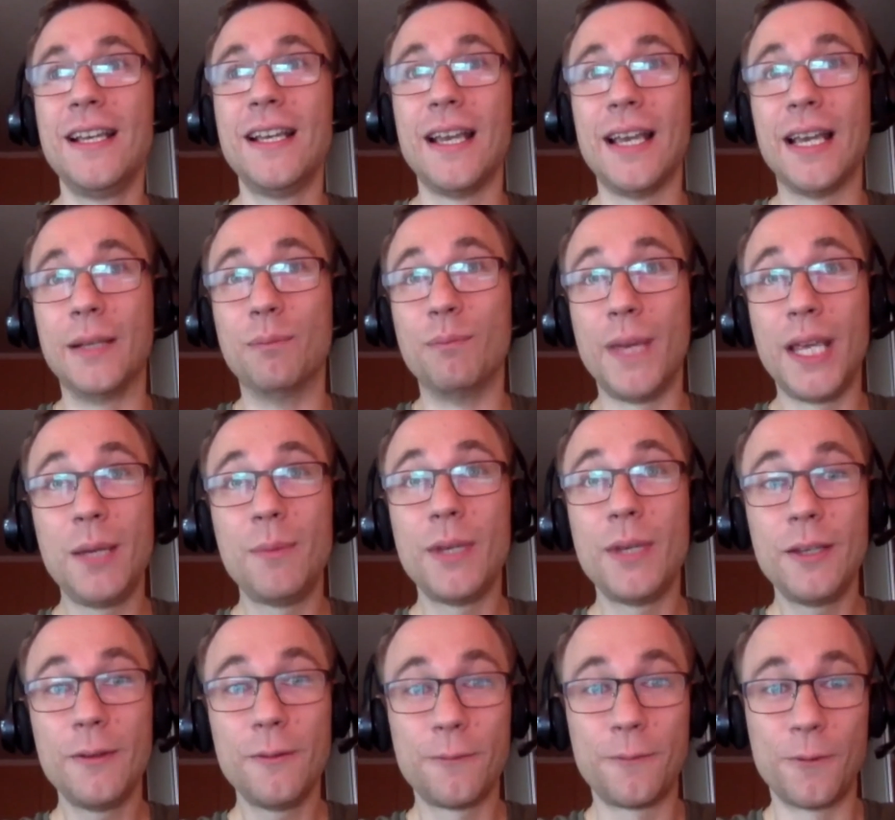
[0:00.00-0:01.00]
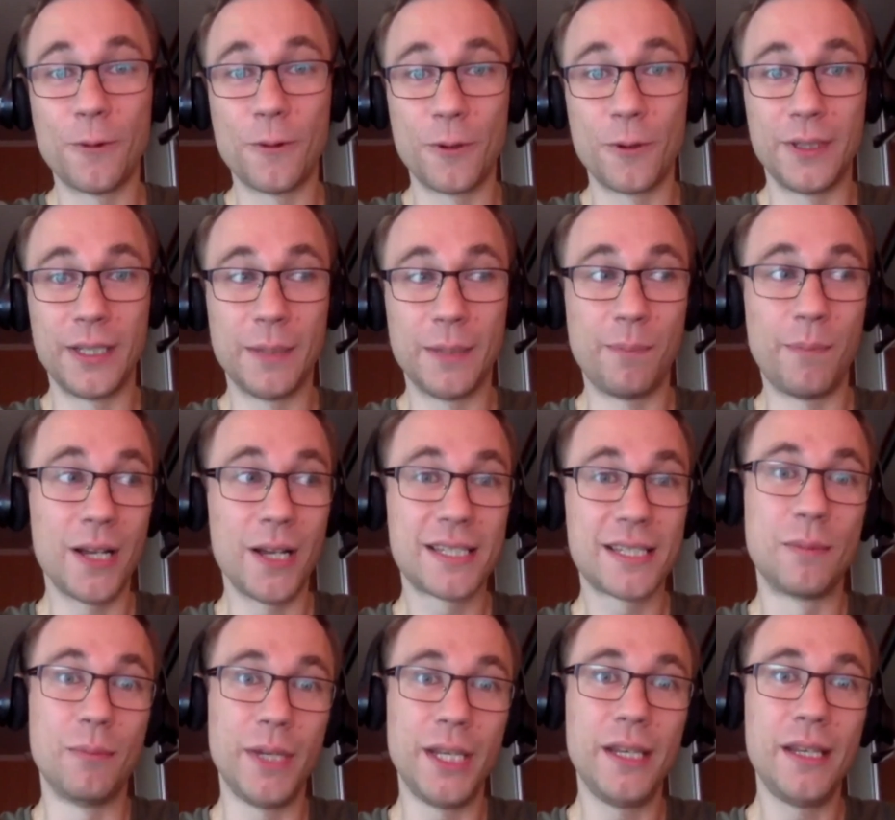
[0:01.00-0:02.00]
and maybe for the
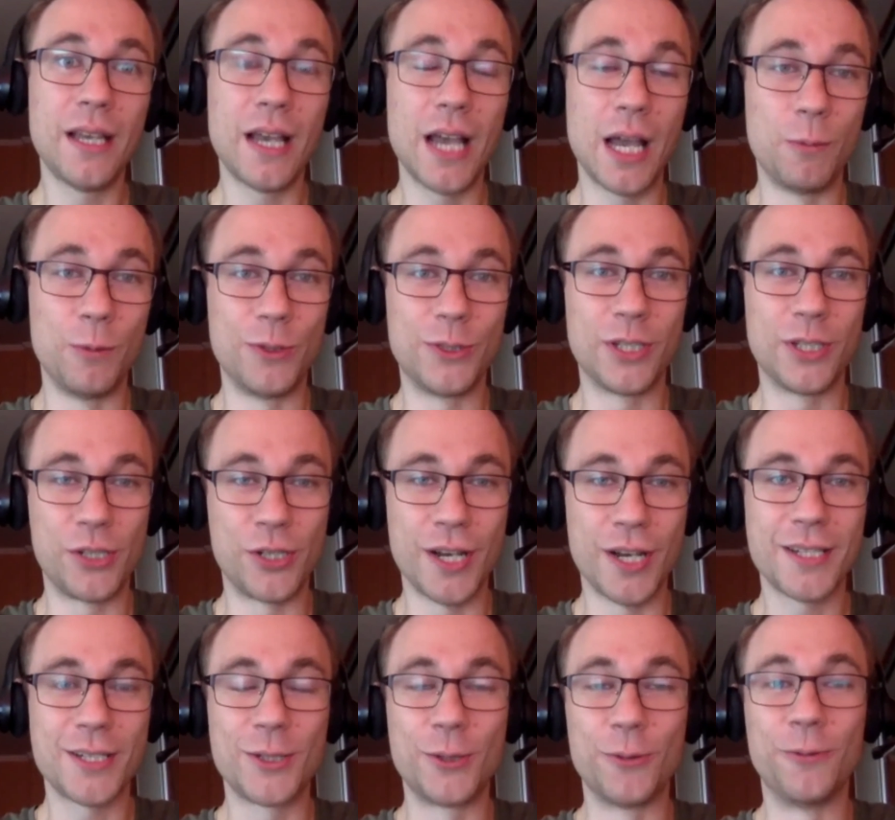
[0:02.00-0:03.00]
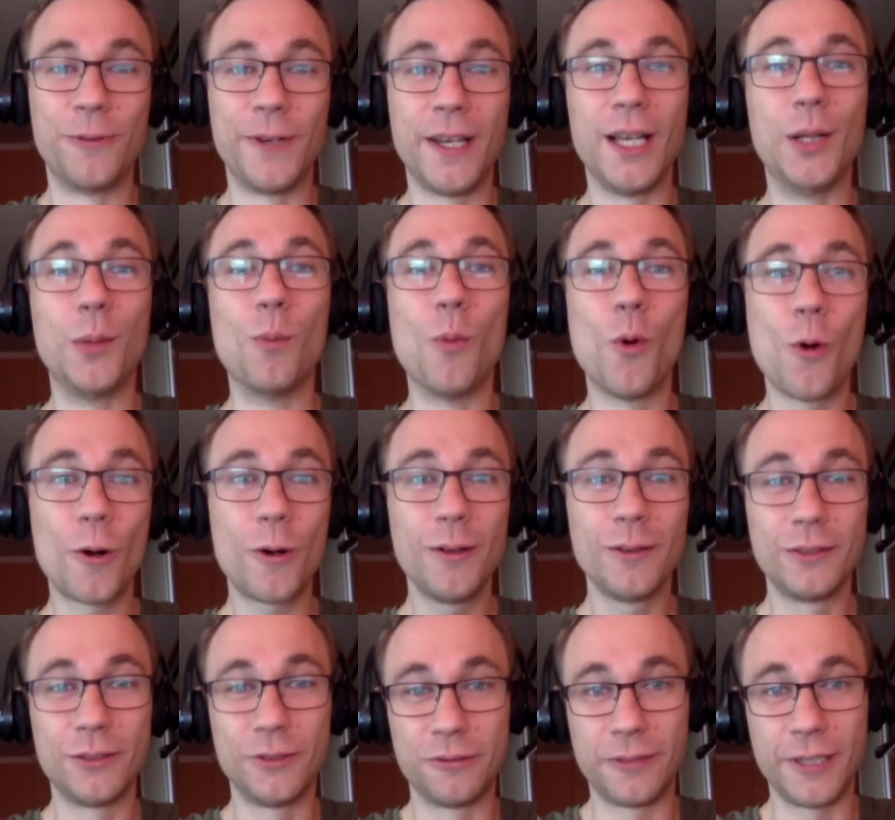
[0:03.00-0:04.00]
past me I would suggest to fail more,
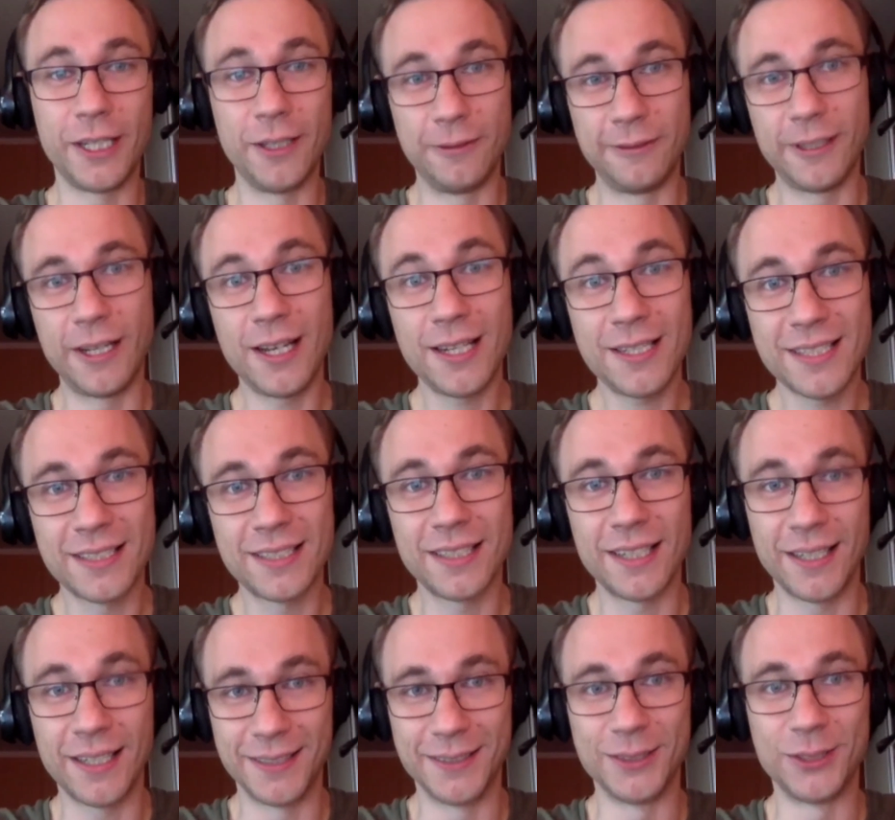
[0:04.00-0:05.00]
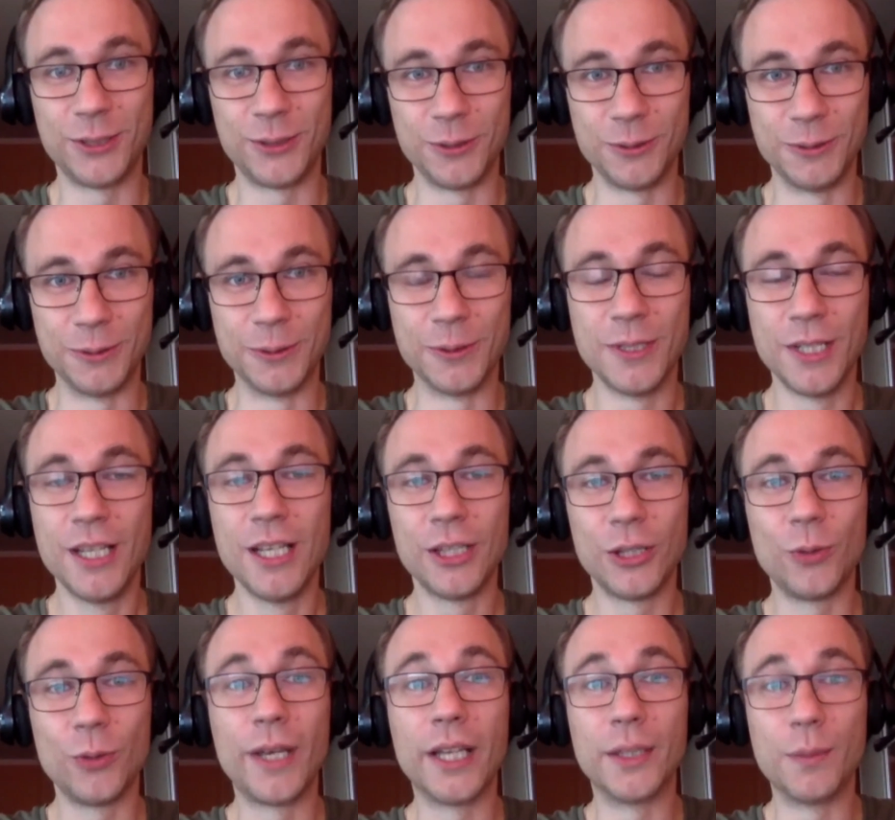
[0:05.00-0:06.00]
to fail fast, and to
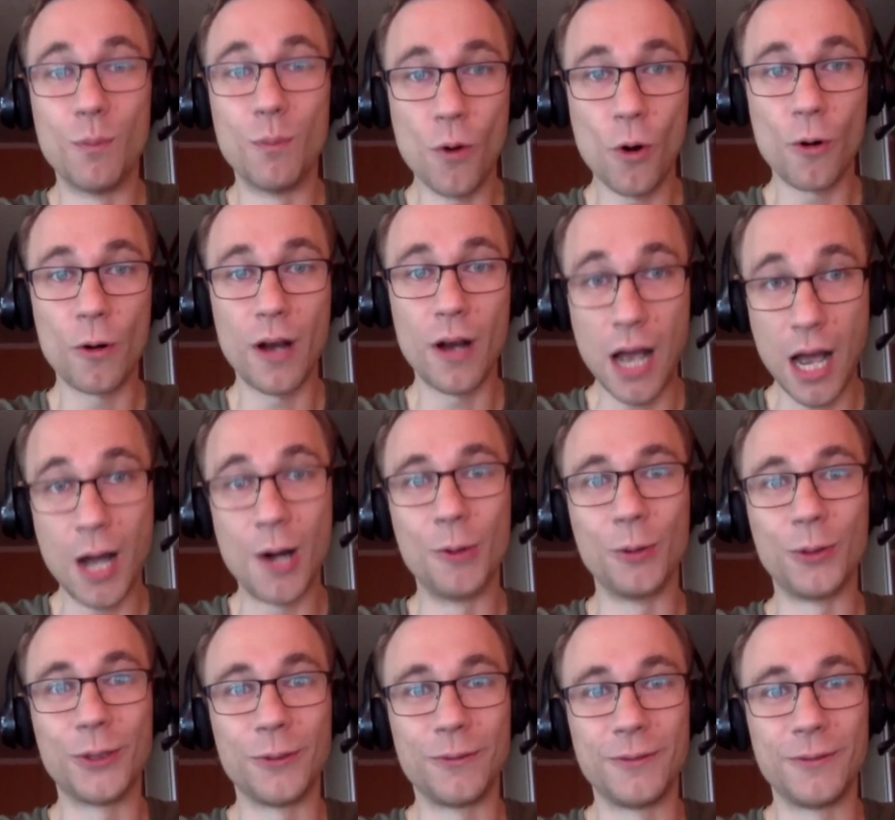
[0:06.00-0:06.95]
get more out of the